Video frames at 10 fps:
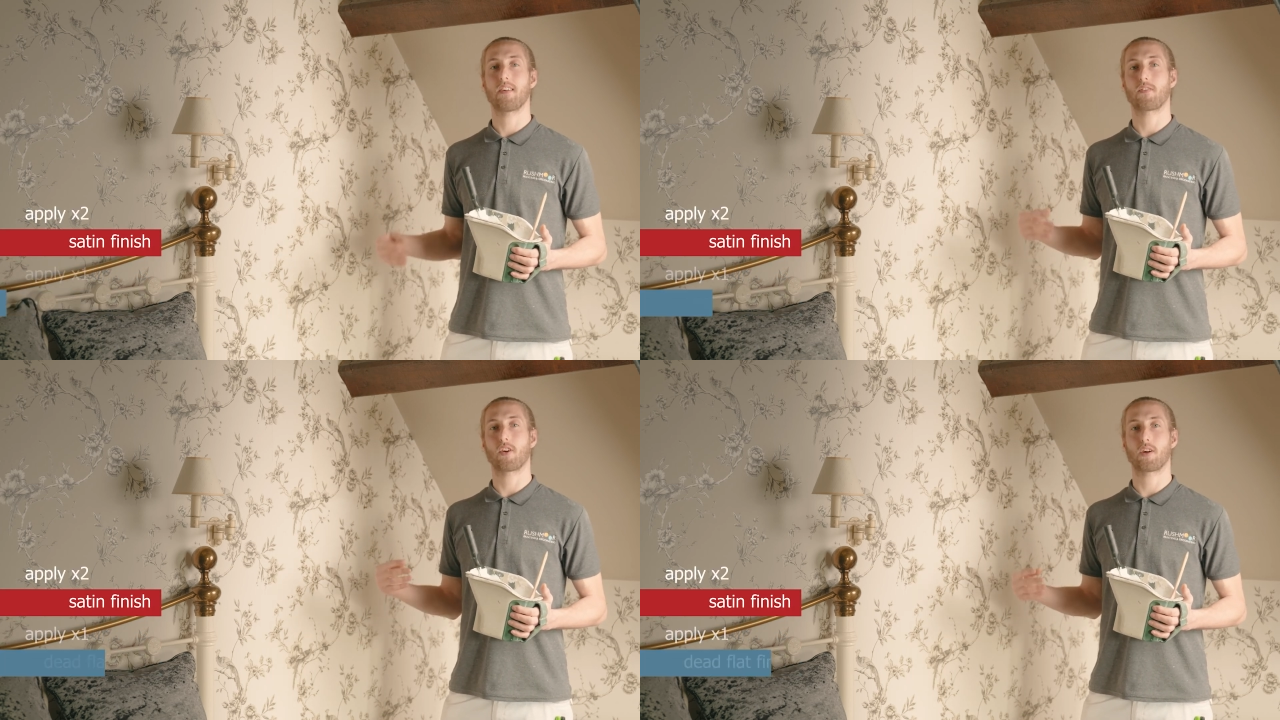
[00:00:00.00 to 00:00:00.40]

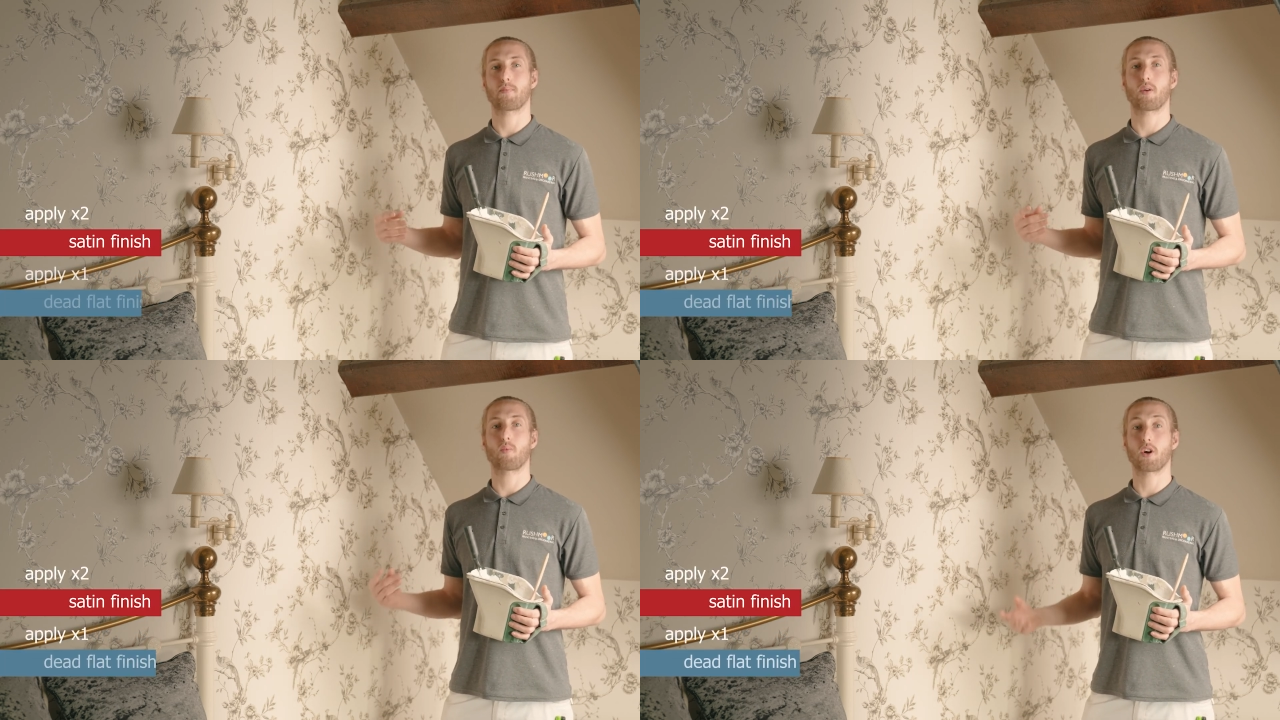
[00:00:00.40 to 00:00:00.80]
followed
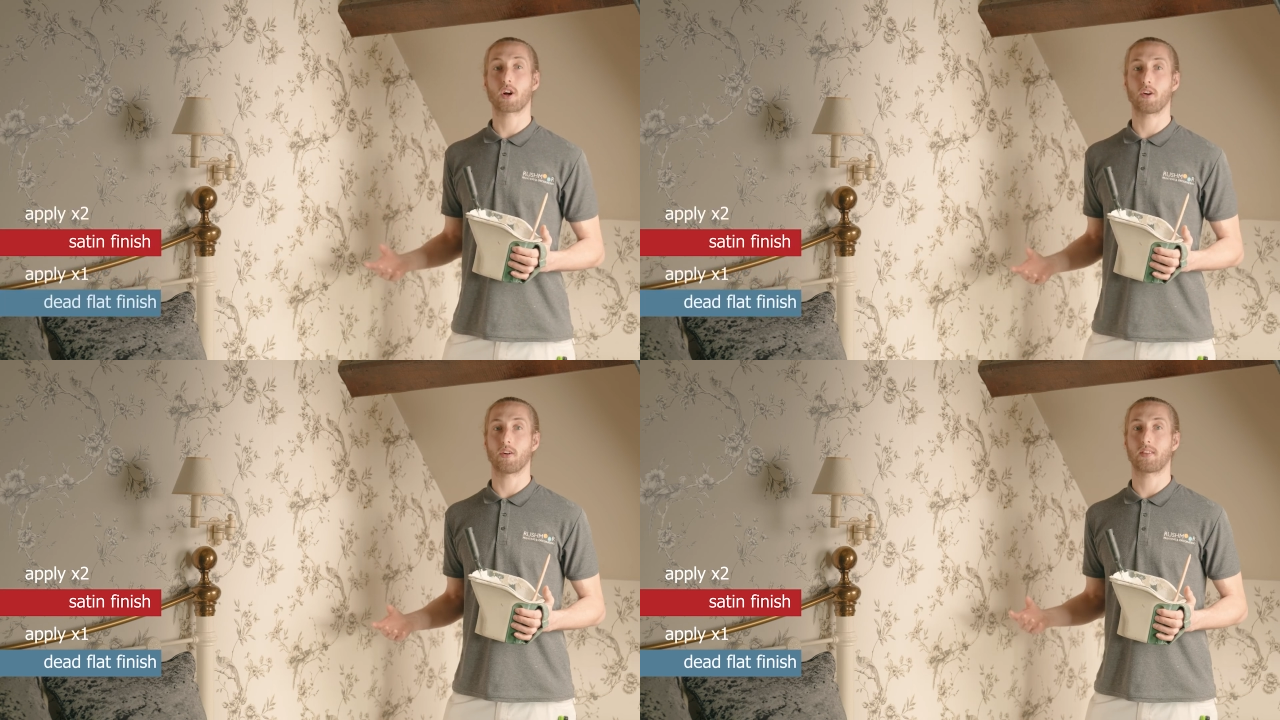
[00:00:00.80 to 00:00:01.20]
by 1
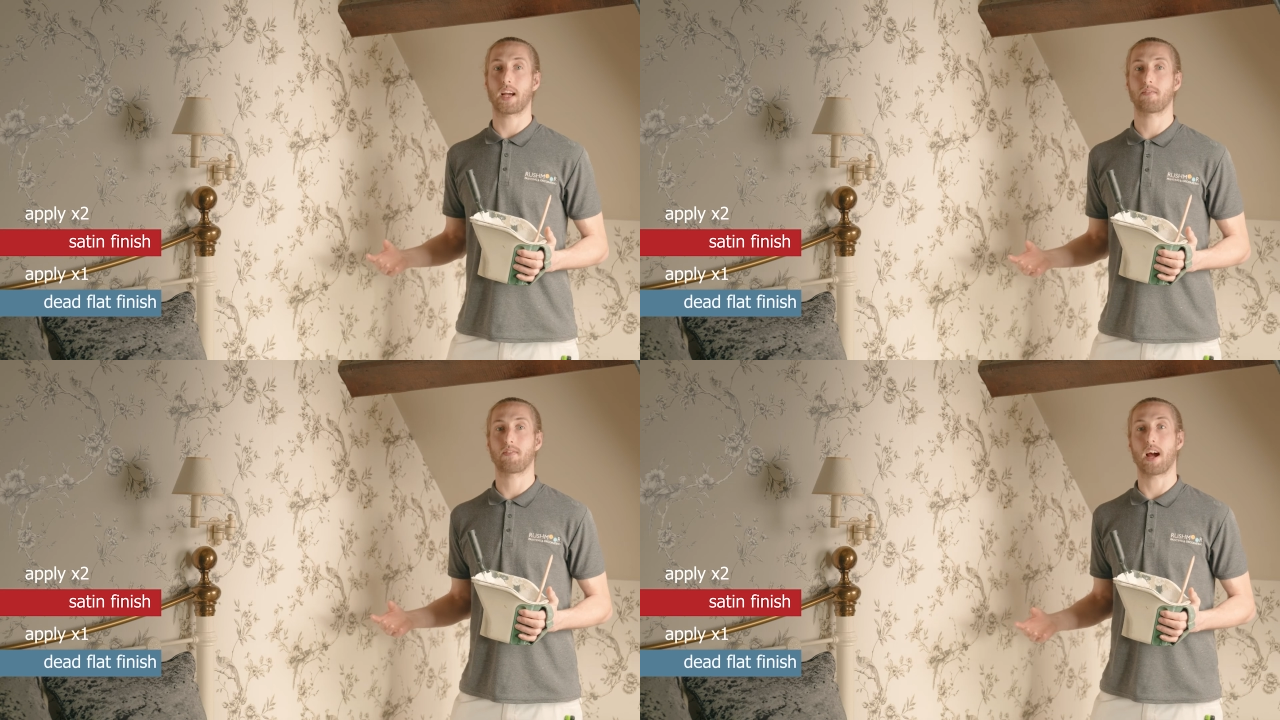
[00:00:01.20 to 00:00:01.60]
coat of
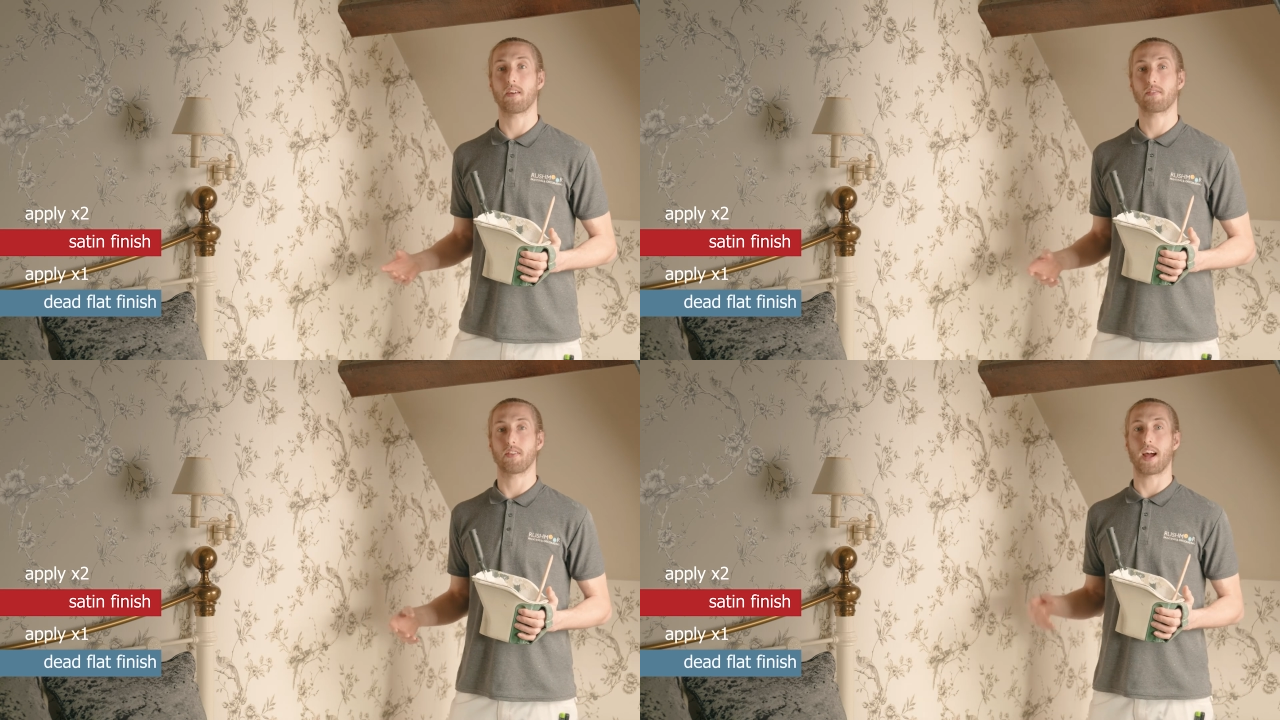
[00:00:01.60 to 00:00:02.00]
dead
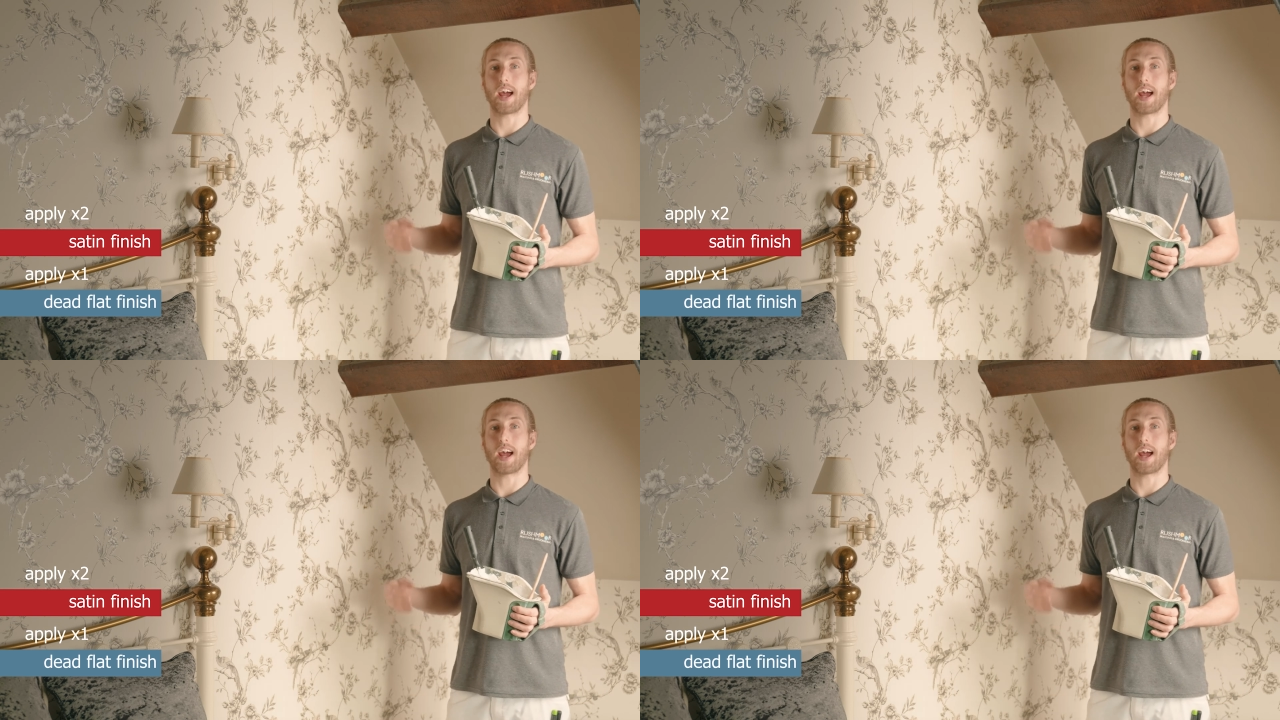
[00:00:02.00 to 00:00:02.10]
flat for that